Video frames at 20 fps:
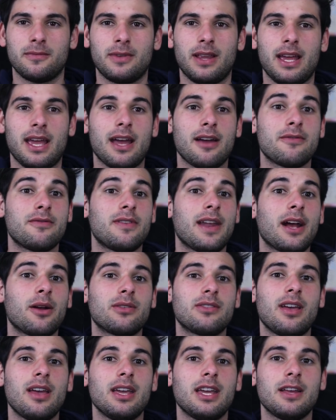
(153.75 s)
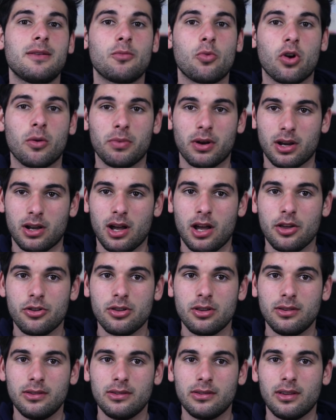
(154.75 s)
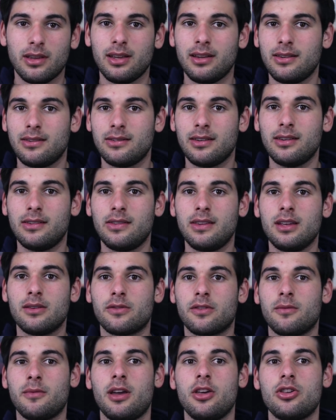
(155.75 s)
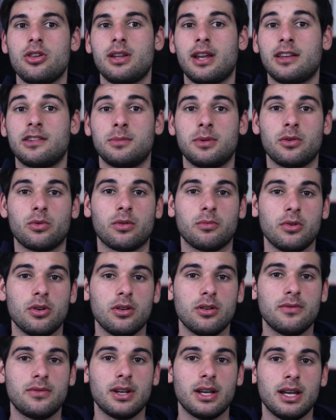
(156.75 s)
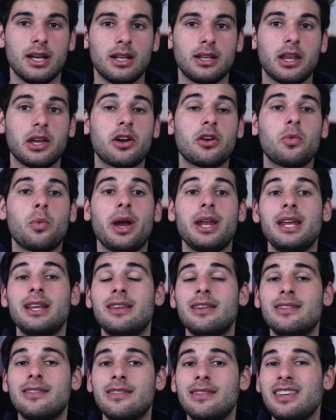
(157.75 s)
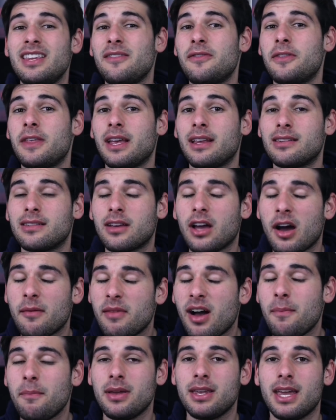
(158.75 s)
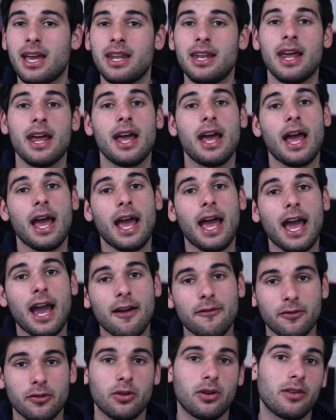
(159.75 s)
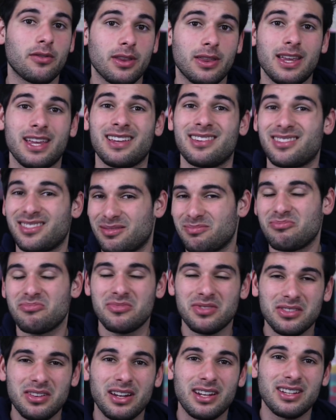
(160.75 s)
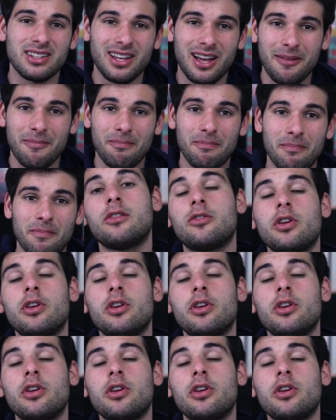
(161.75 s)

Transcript: They have now taken more precautions, and since the information has been removed, they are waiting to see if things come up again after everything is said and done.